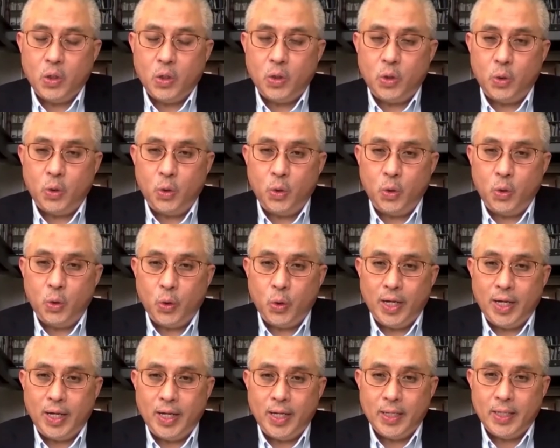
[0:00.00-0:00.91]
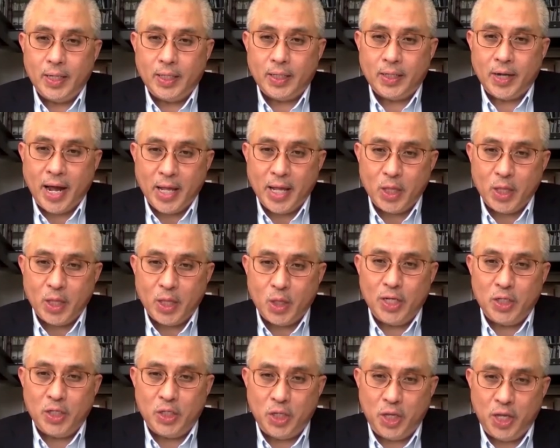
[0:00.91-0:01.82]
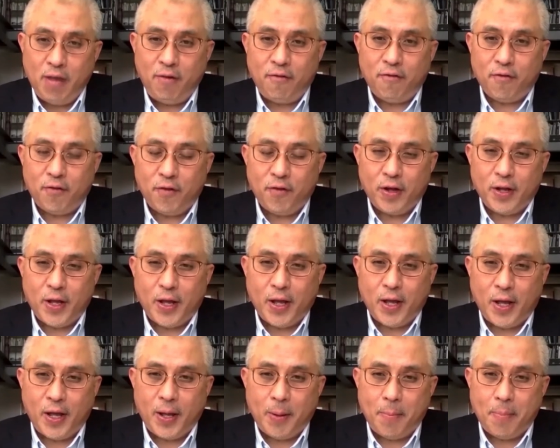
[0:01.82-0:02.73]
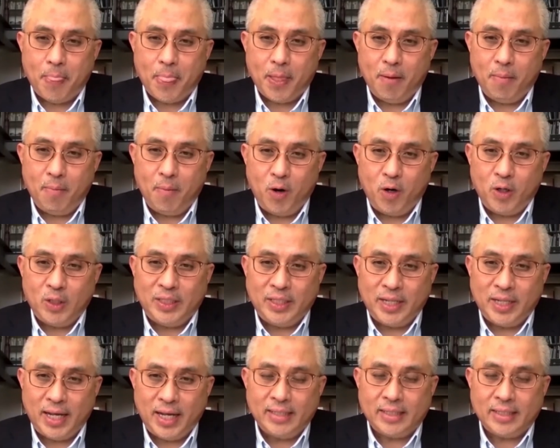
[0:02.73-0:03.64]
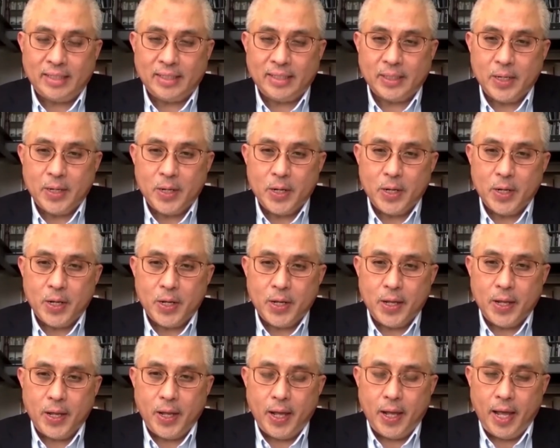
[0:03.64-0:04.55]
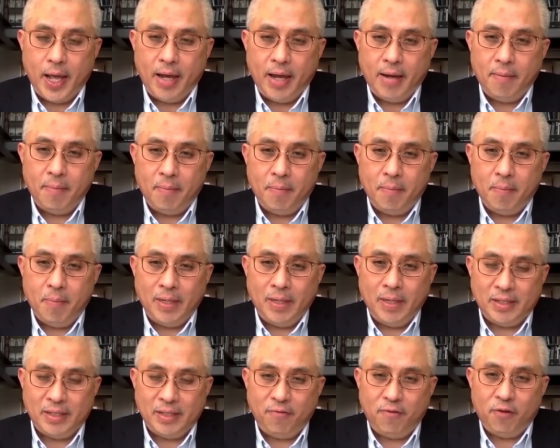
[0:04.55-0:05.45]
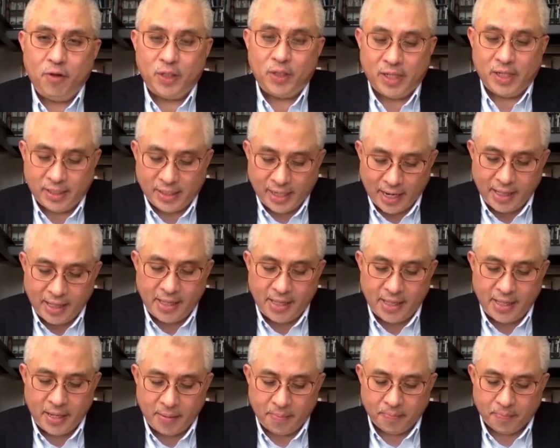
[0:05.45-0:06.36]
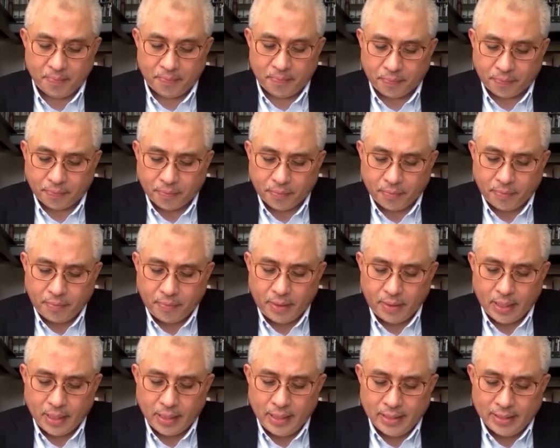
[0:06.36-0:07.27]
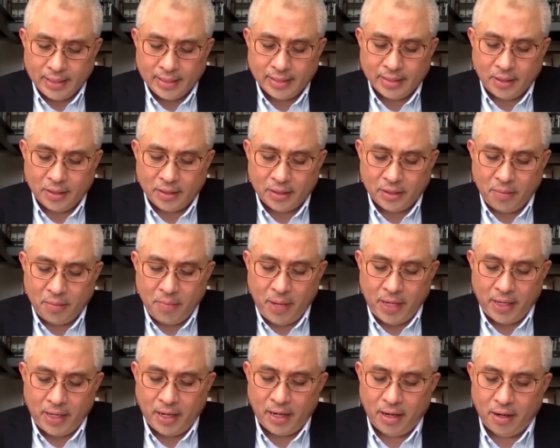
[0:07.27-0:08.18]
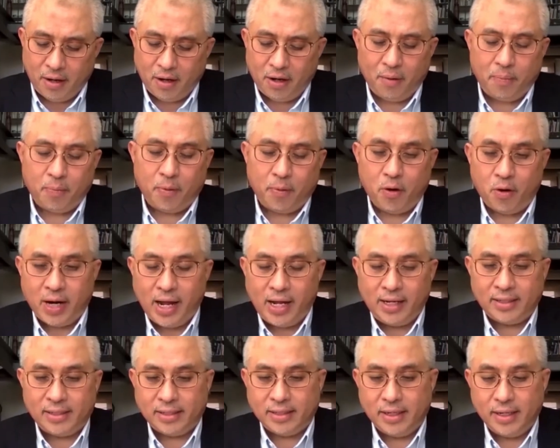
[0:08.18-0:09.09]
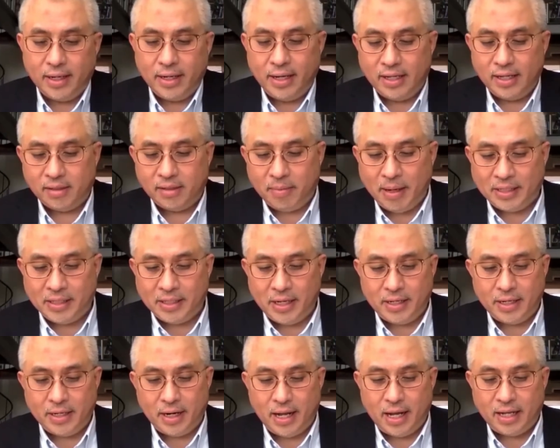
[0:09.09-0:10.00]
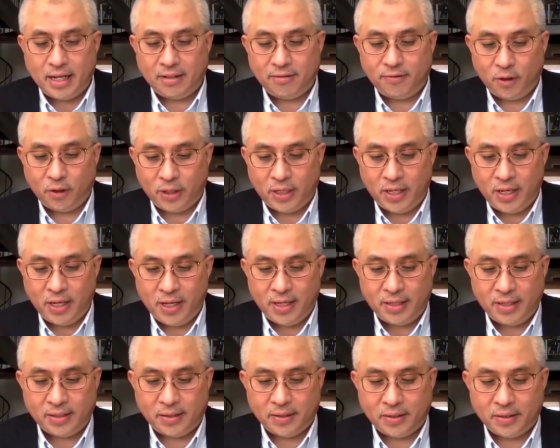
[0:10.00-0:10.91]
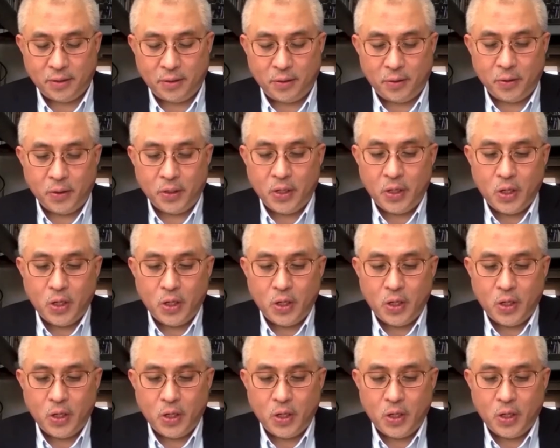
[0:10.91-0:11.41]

to trying to achieve a more just and merciful society. This has also made a lot of progress, especially in the last 40 years or so.